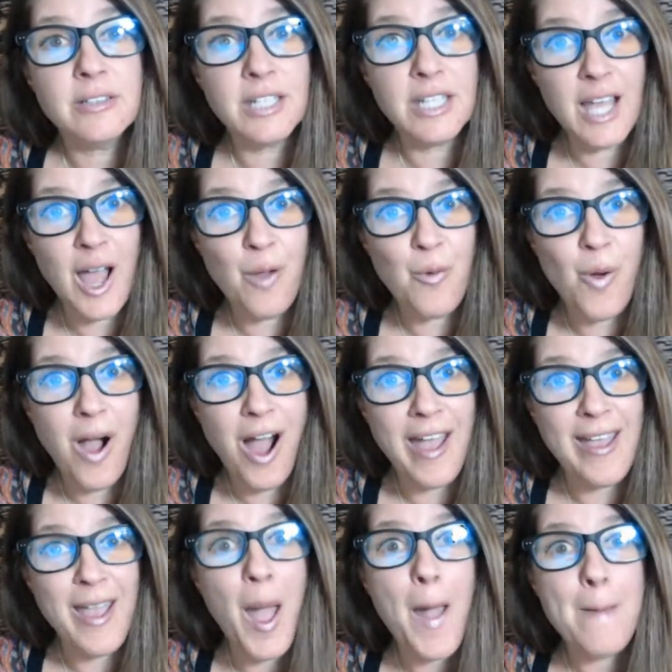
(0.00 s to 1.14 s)

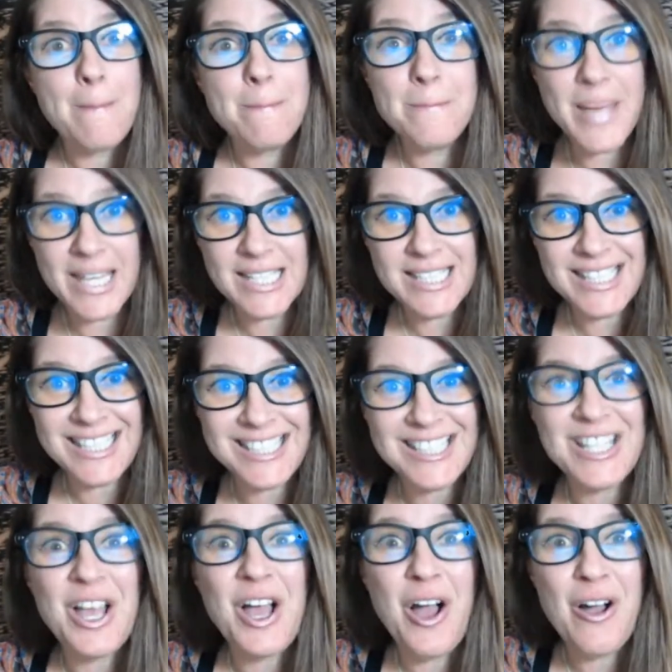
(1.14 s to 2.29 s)
DIY
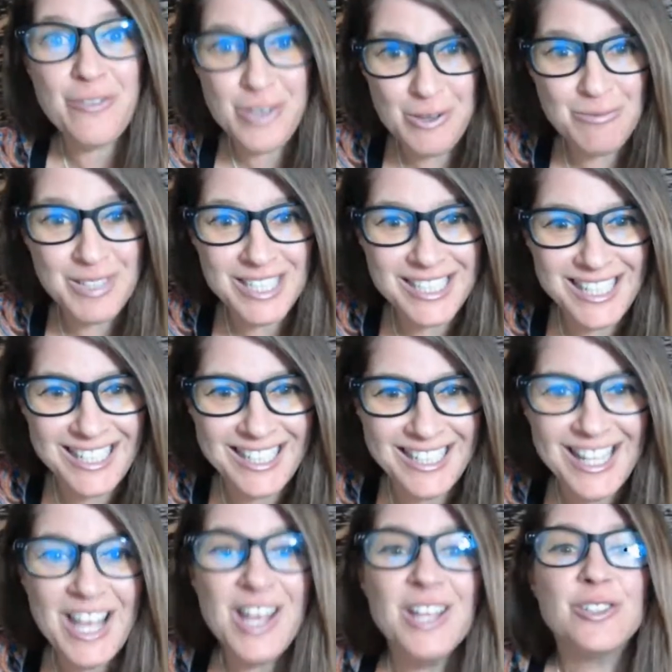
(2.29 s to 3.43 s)
basics of human design.
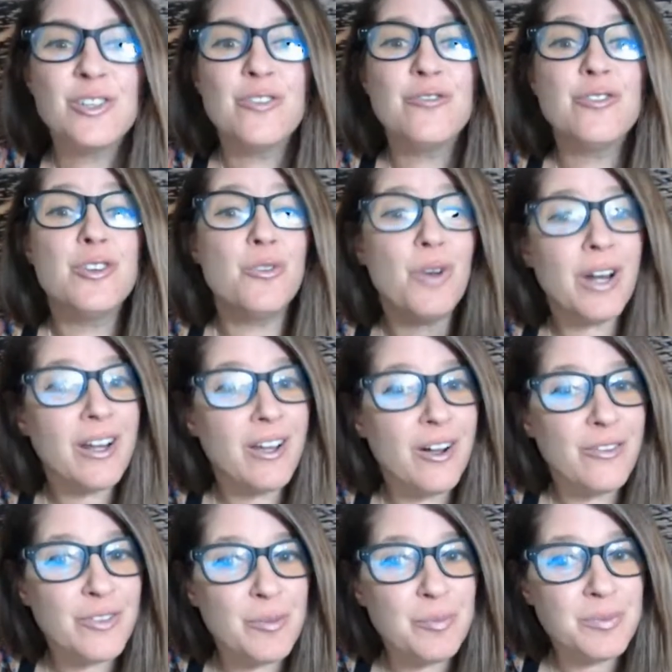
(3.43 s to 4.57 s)
So if you want to
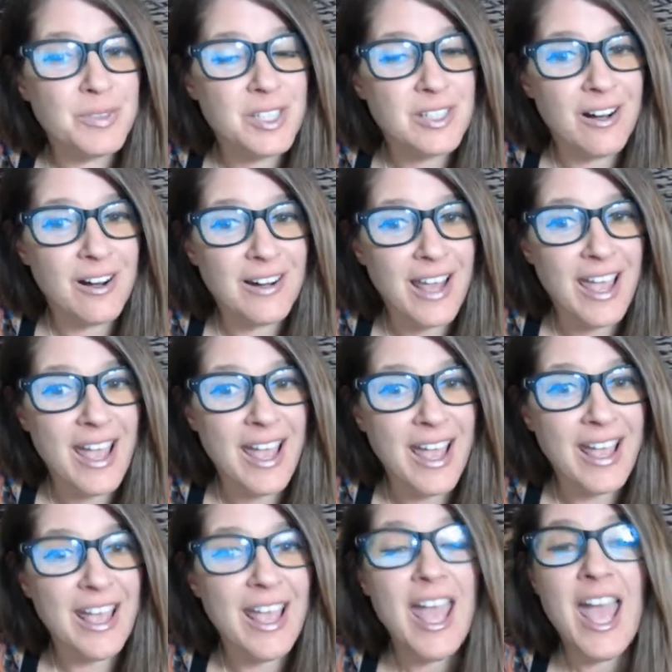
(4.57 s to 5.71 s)
go from start
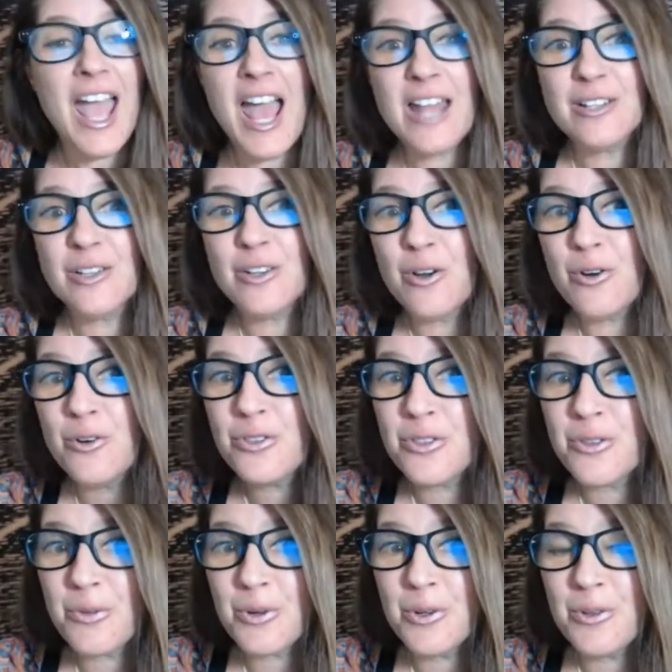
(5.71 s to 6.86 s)
A and go
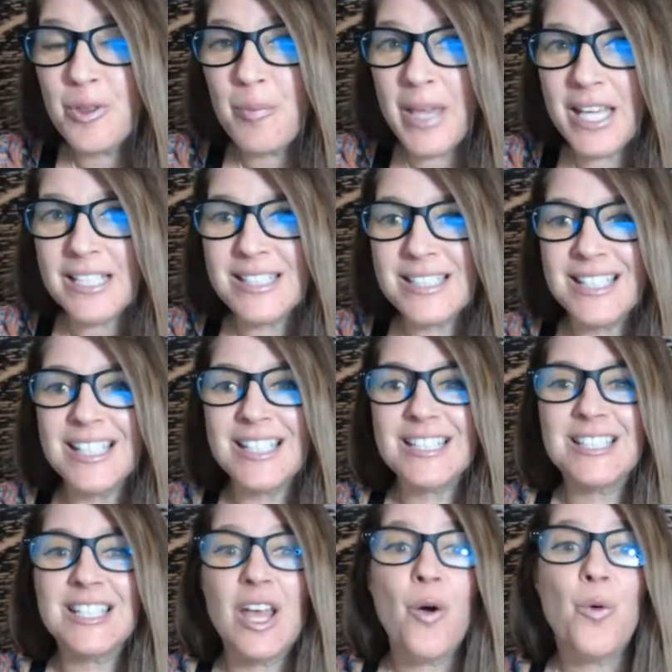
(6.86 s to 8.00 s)
through the
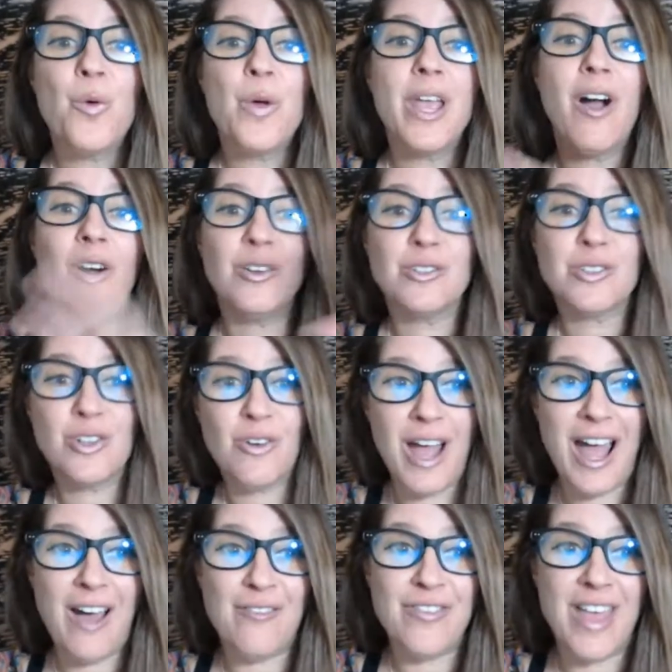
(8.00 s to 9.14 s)
basics, we also
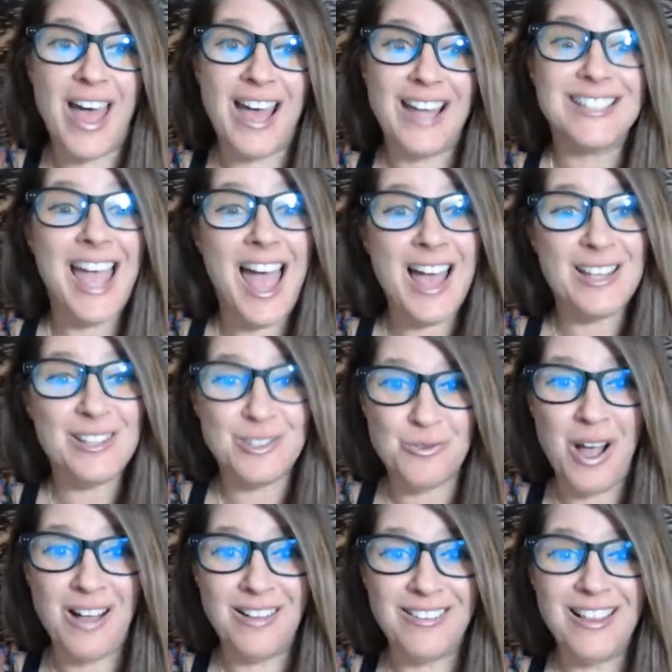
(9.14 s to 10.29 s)
have that as
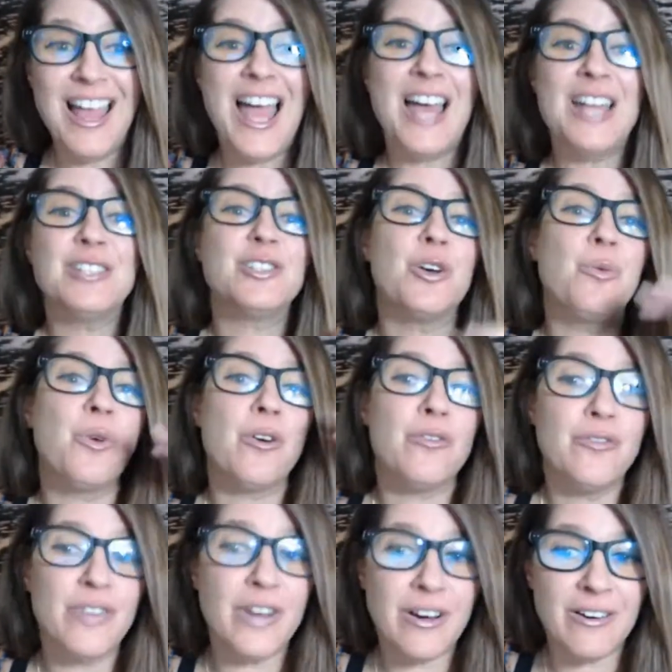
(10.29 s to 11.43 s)
well. And so we're
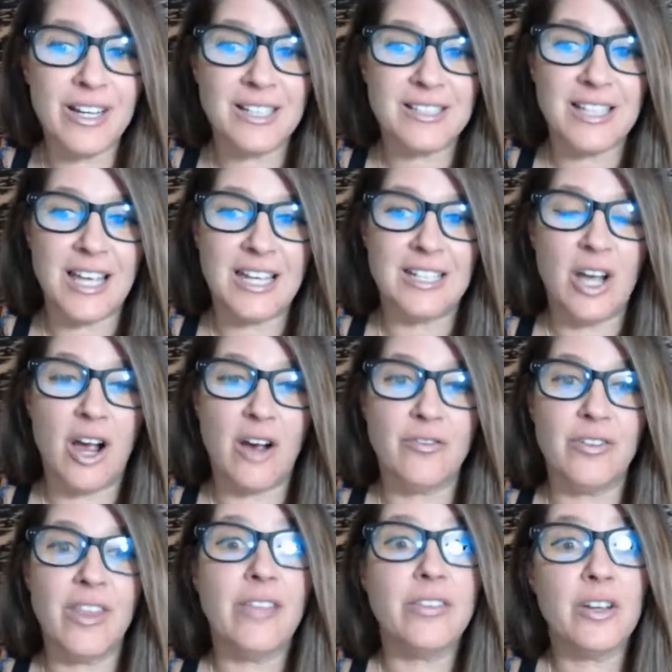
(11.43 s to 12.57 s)
very excited to offer
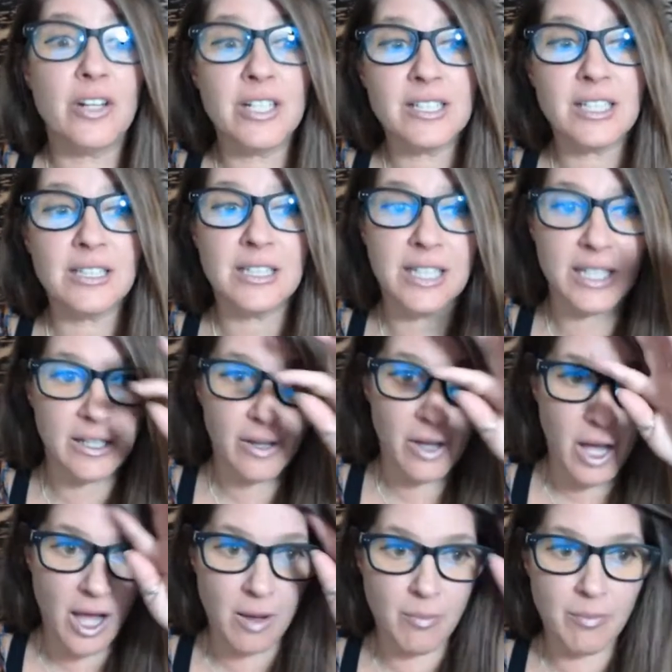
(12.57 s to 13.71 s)
that. There is a link
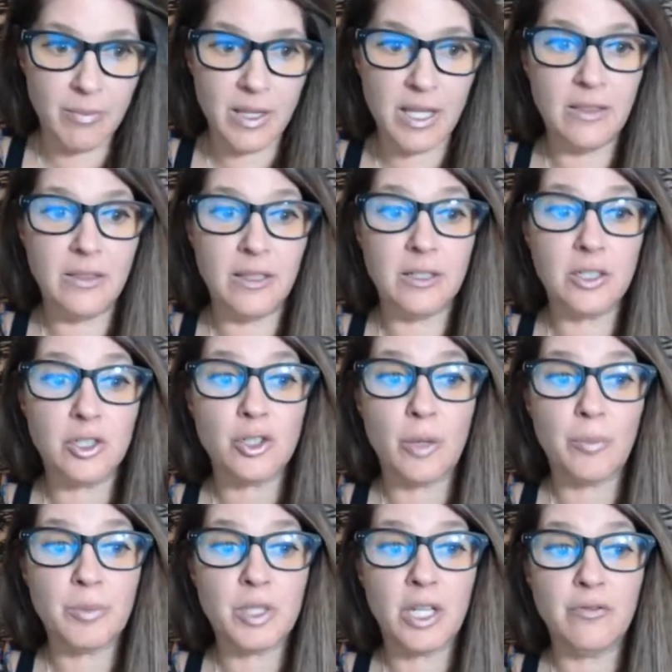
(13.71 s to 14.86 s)
in the
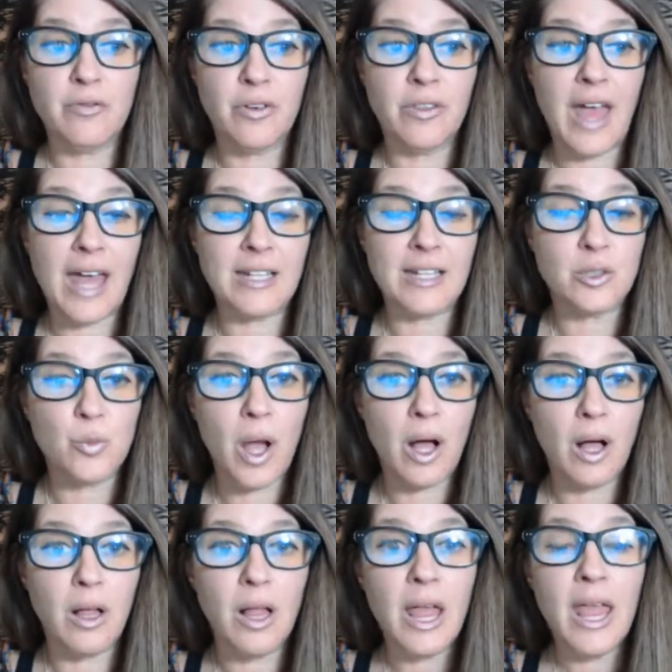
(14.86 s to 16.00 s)
description for that as
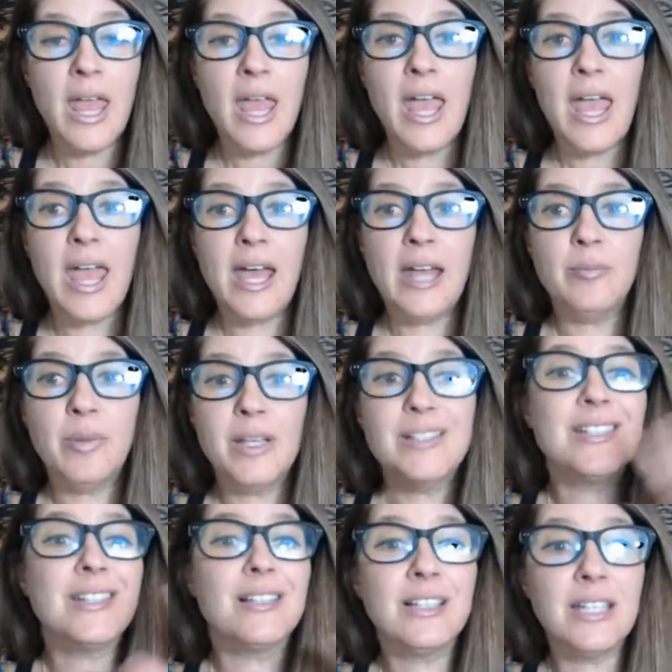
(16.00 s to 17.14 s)
well. And
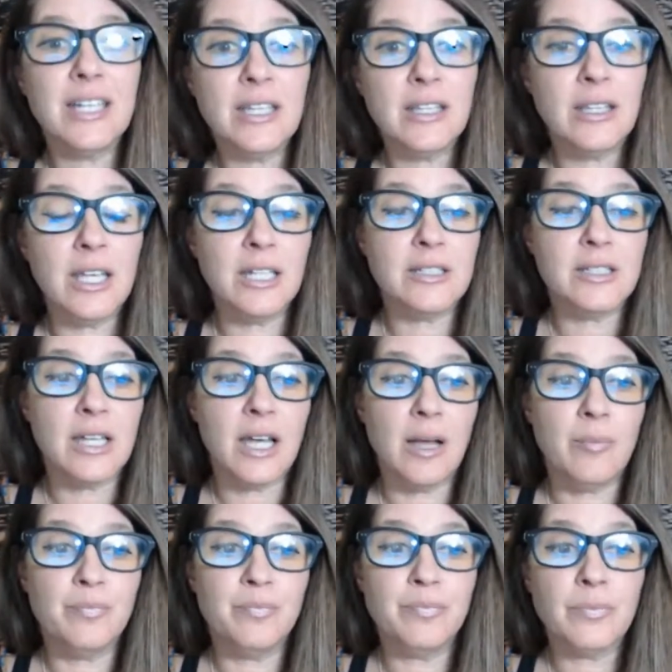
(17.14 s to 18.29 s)
basically it's
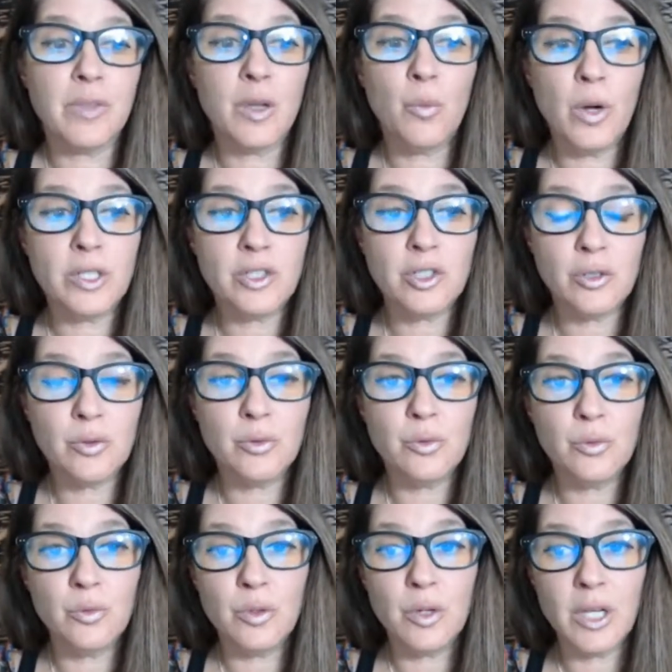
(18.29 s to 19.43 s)
once
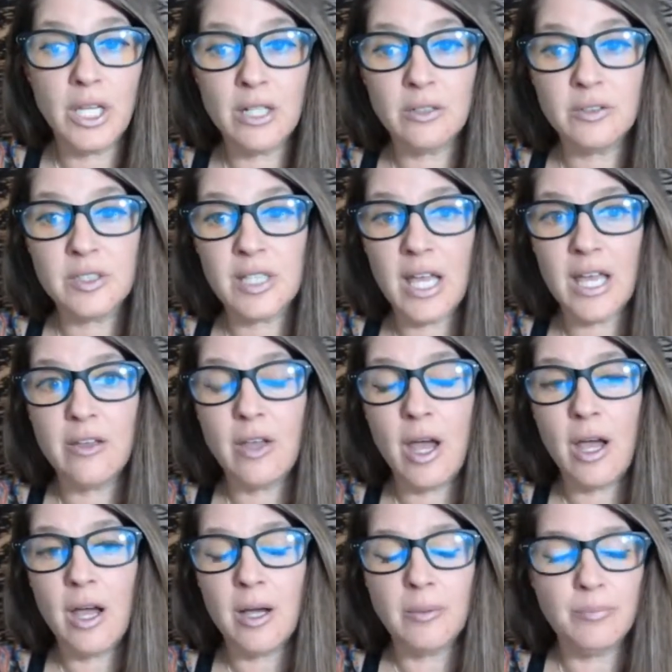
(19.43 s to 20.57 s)
you, it'll say
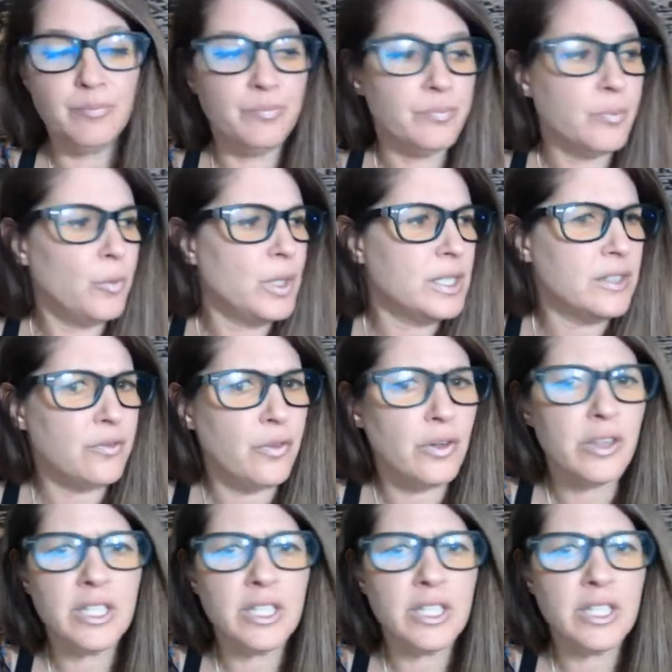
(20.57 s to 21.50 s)
what is it for?